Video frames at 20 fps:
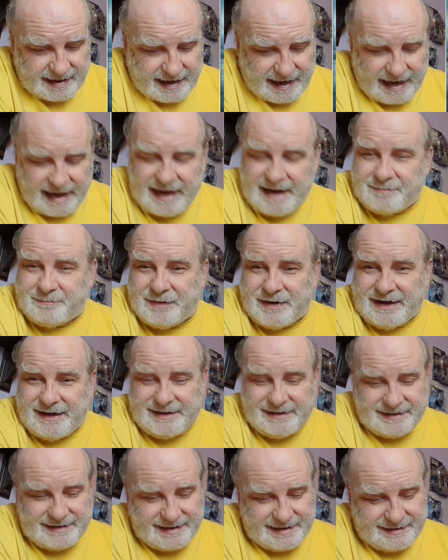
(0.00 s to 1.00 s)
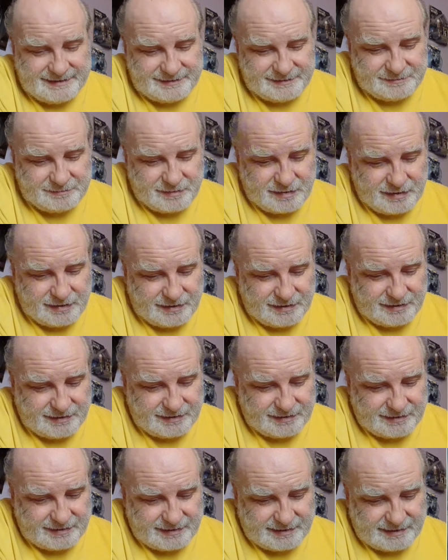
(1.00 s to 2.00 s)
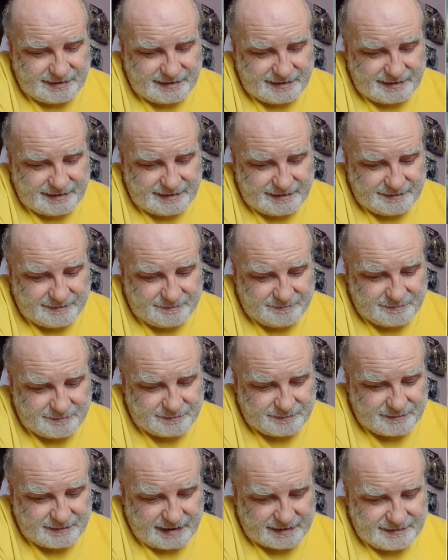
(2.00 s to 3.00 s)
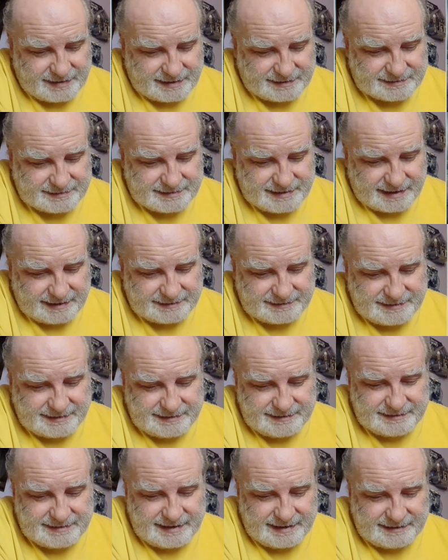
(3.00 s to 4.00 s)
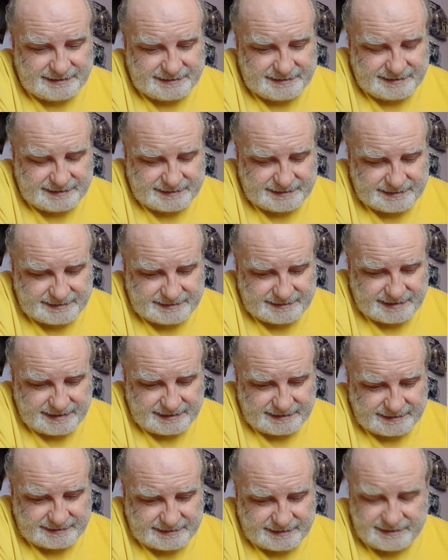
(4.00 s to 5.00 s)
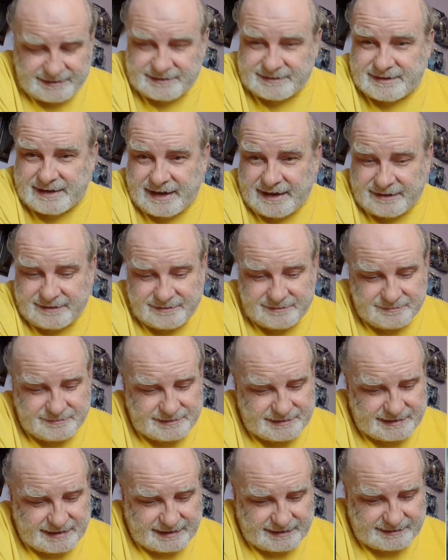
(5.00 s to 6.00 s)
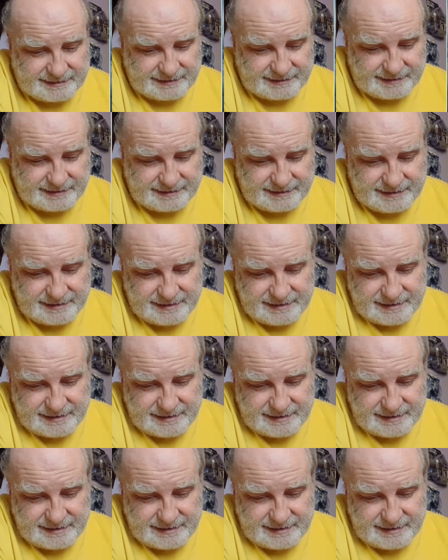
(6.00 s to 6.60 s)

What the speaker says: Happy Gilmore, that's 1996, I think it's Adam Sandler.